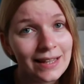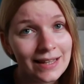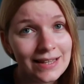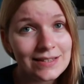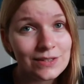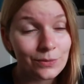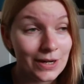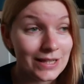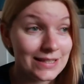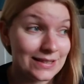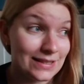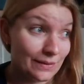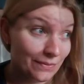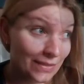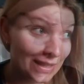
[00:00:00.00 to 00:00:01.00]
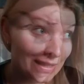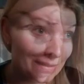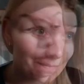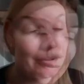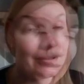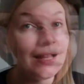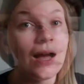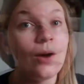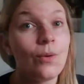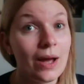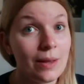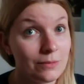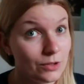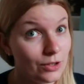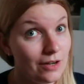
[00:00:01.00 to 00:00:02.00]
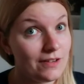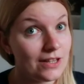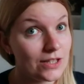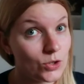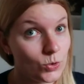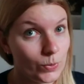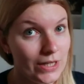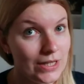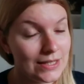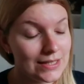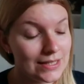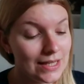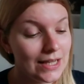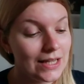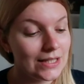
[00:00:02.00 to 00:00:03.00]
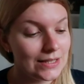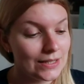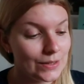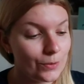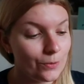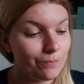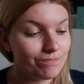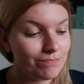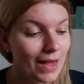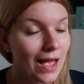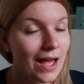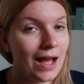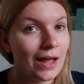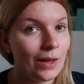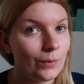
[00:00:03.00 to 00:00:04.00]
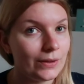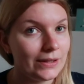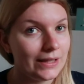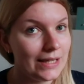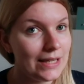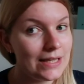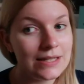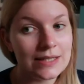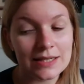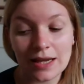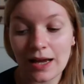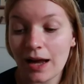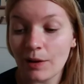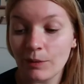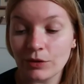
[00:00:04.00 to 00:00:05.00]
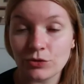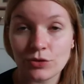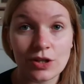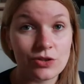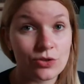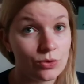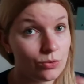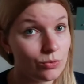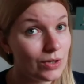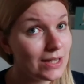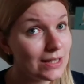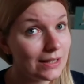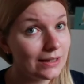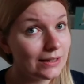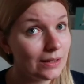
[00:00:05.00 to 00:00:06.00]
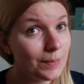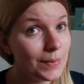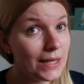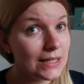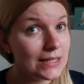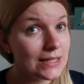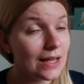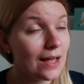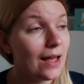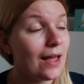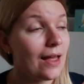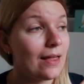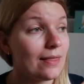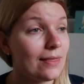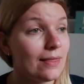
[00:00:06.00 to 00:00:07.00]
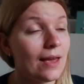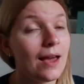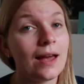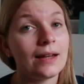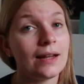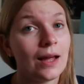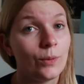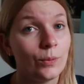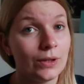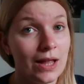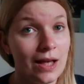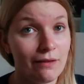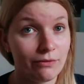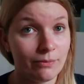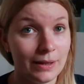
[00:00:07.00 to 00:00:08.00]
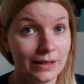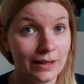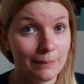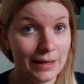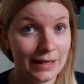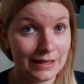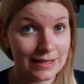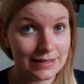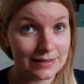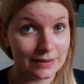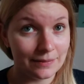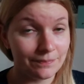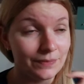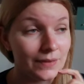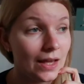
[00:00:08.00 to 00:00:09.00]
it's already something. But now I'm craving sweets, so I will eat, I will try to read a little bit, and then I will have my lesson.